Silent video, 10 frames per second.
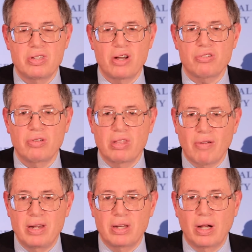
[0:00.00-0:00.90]
essentially
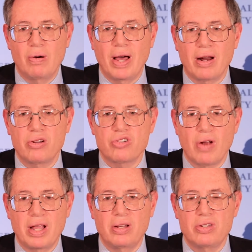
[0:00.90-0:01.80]
threatened to go out on
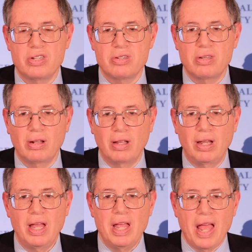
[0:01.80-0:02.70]
strike
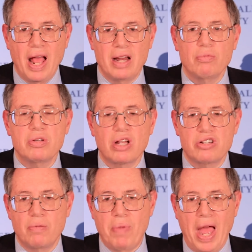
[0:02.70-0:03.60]
consistently. And it was
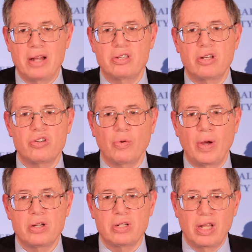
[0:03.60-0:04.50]
such a bad
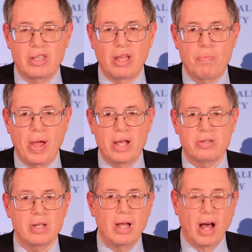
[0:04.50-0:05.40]
situation that they
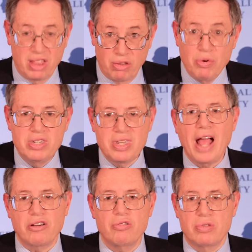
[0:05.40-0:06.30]
passed uh, three
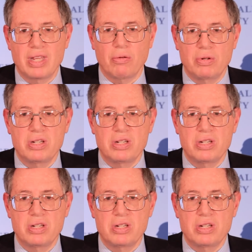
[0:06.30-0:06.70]
statutes that were